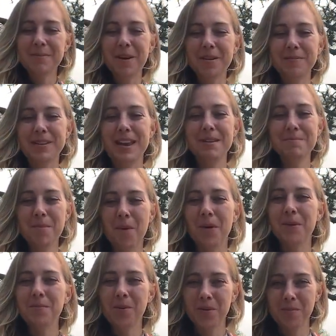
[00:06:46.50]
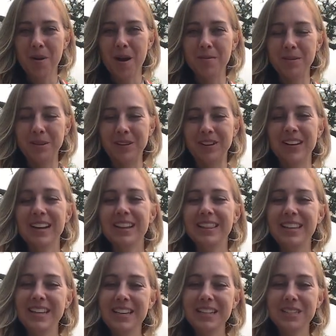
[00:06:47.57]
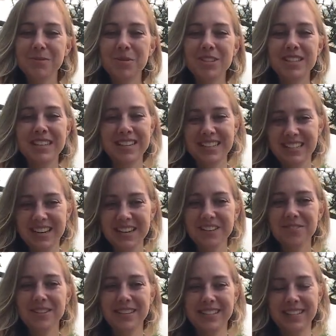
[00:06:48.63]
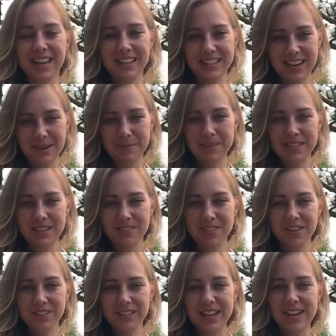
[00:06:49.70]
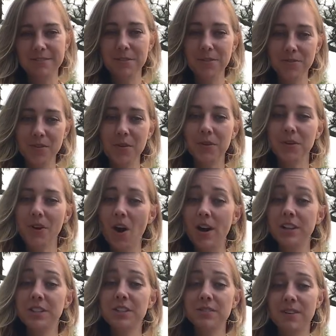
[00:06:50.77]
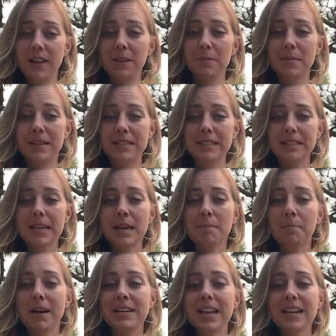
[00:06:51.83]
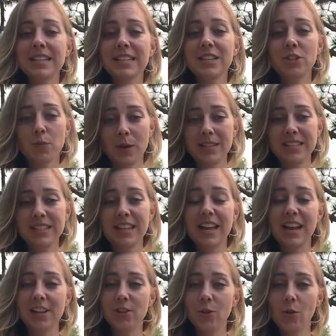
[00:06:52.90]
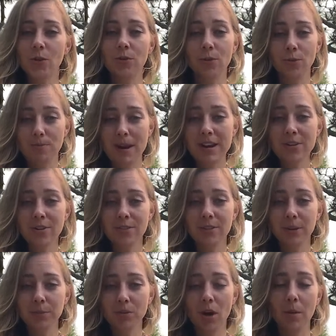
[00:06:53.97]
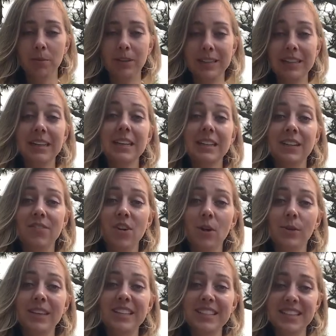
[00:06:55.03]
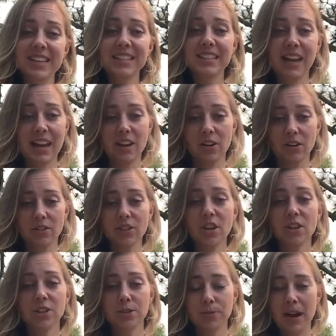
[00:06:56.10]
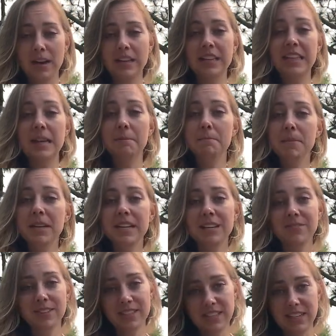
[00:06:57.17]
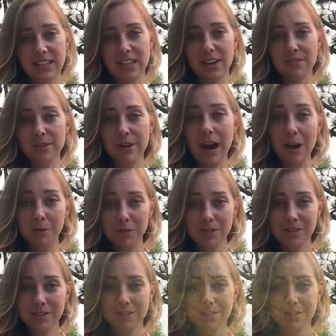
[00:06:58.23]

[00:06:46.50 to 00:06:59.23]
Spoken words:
Park became more and more popular, the Eastwoods continued to sell segments of their land for further cottage developments. By 1920, they had sold the remainder of their property, leaving only 6 acres surrounding the immediate vicinity of their house.